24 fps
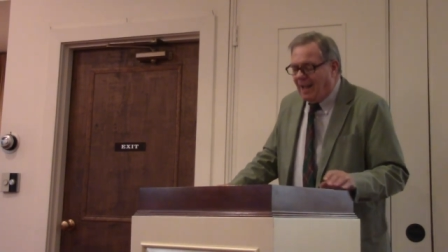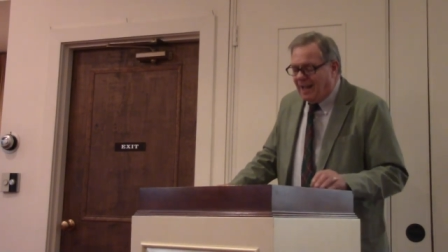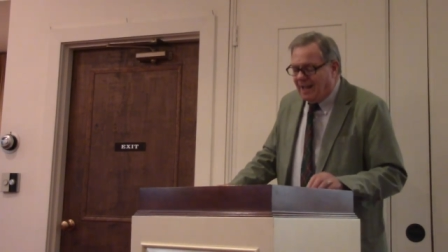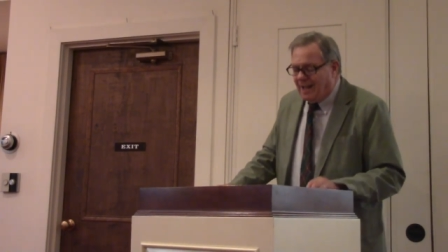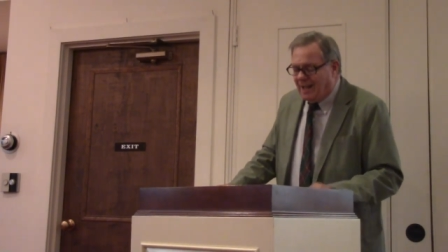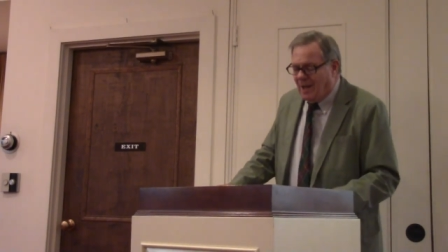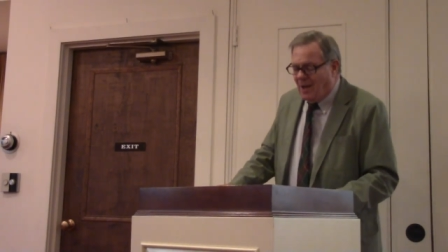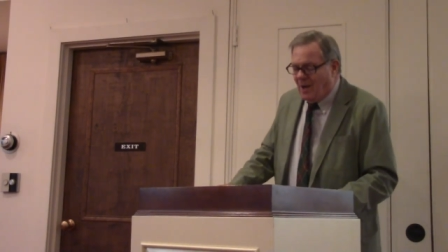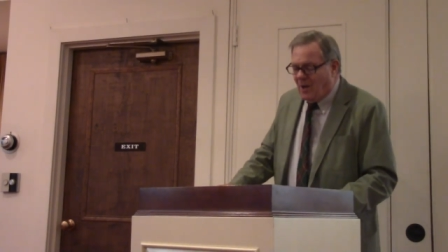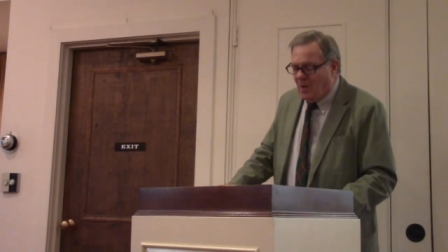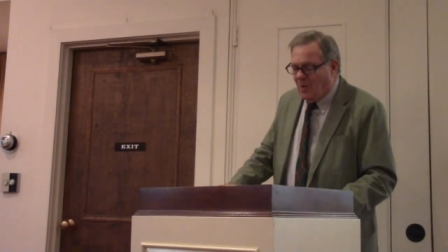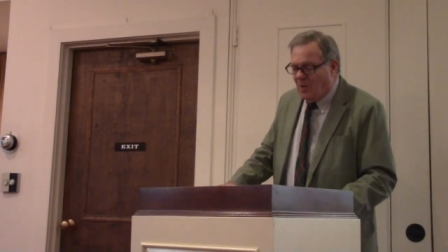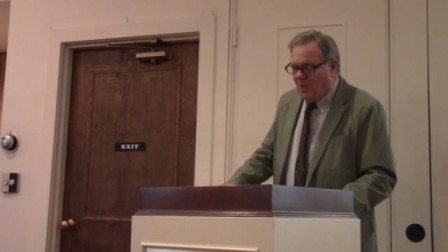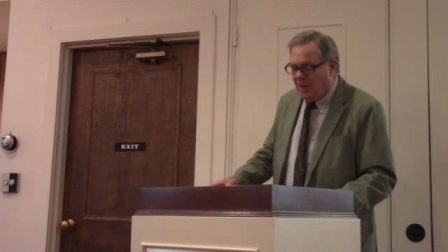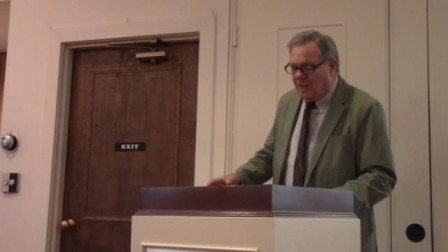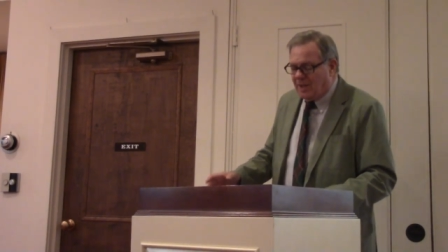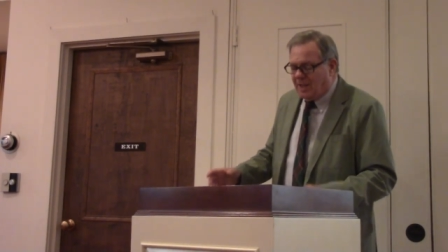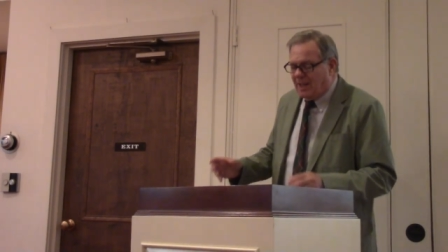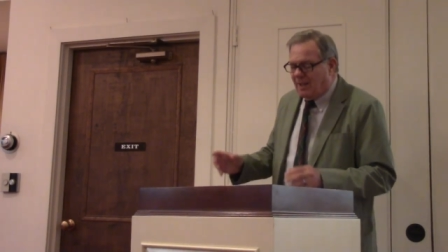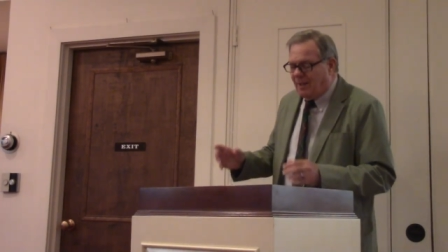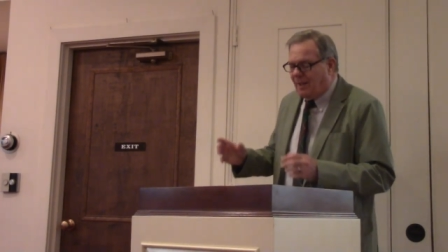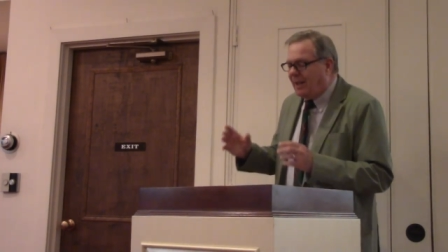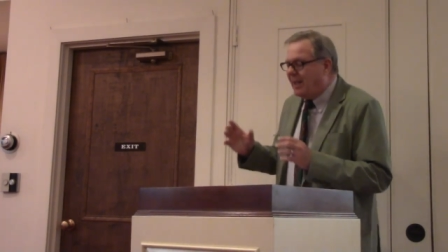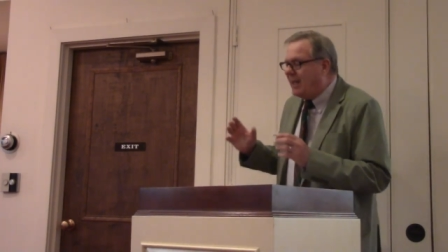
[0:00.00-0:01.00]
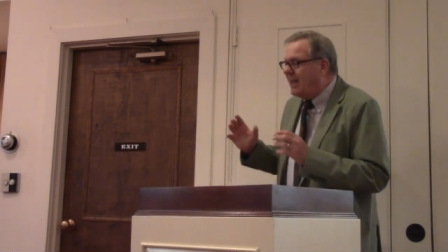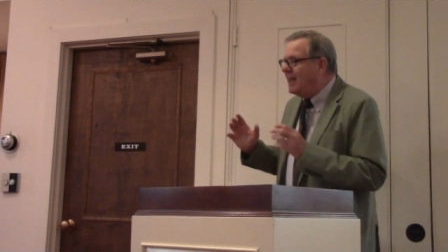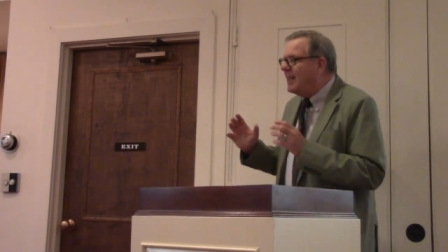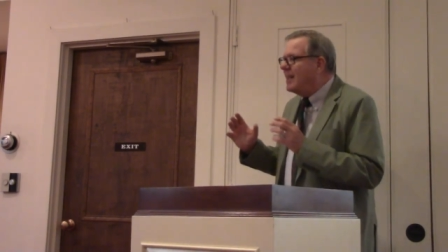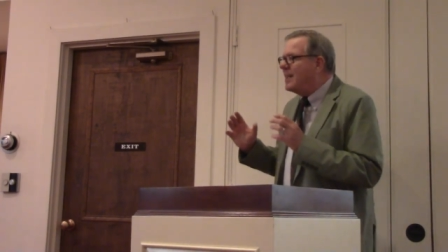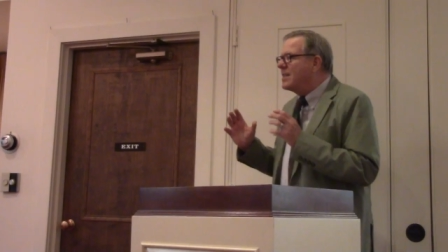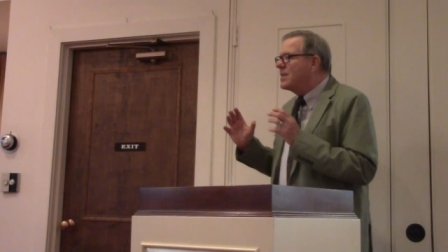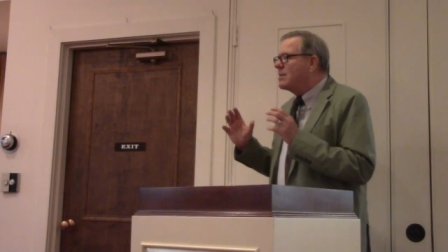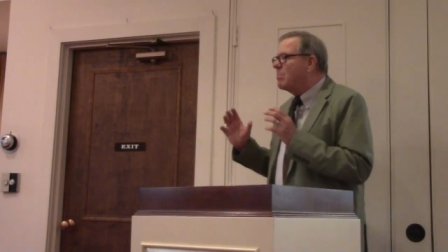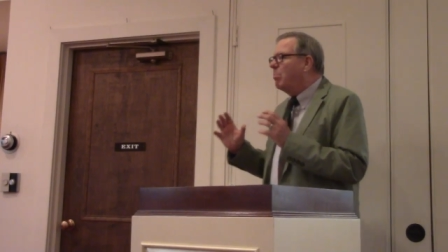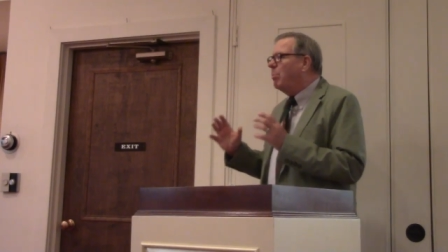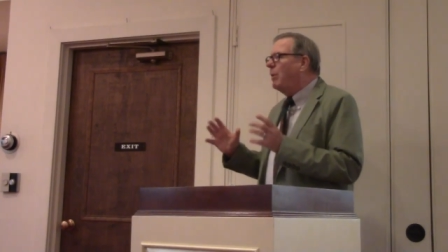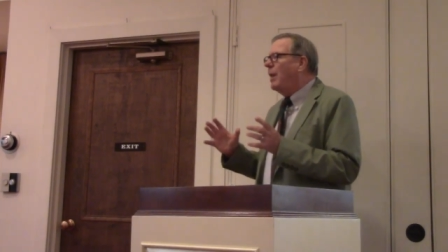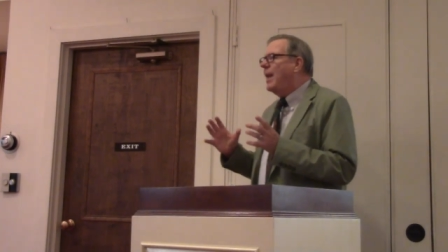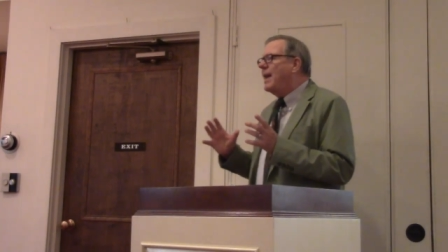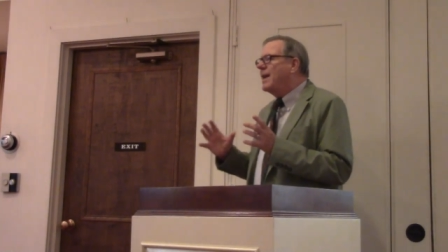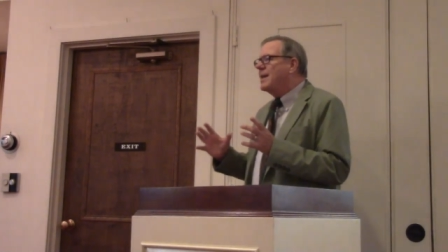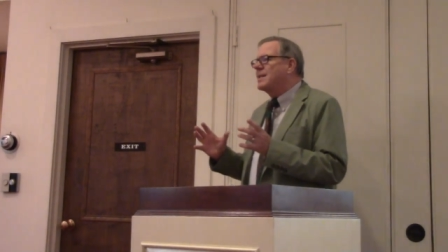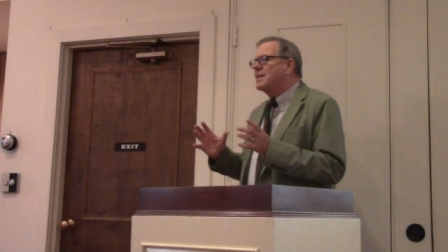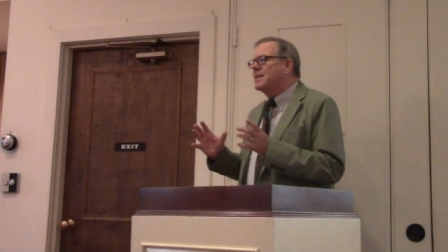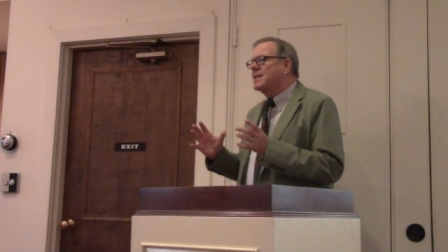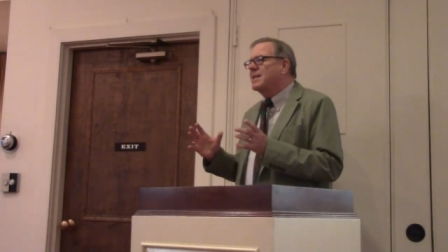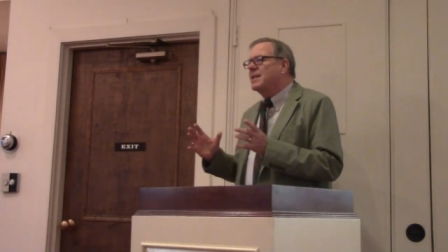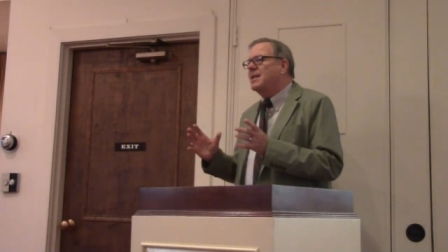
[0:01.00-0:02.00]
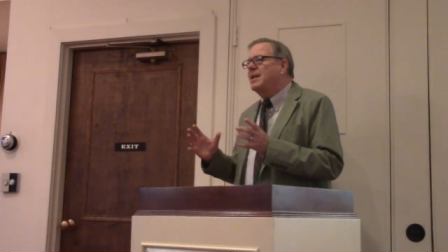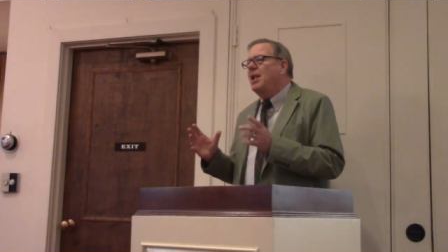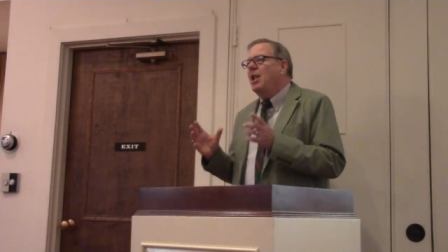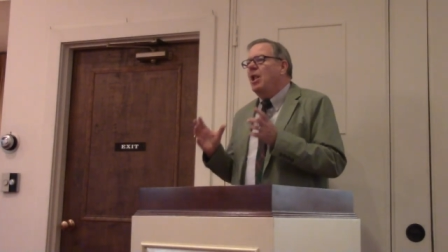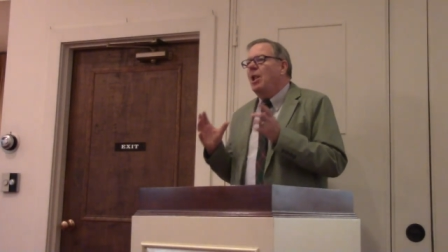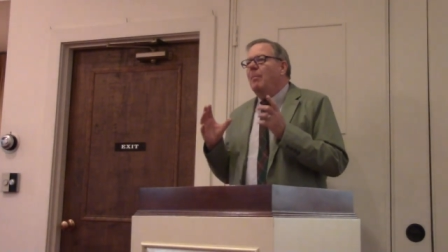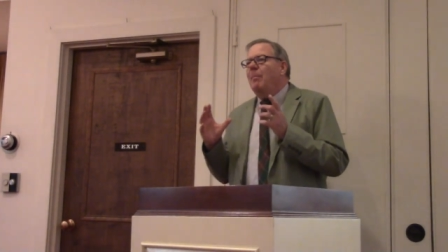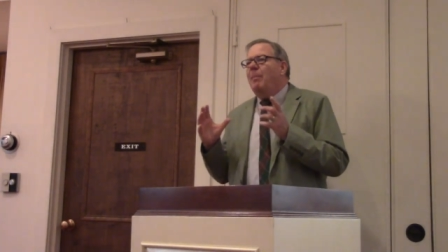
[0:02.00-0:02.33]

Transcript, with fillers: let go until he is blessed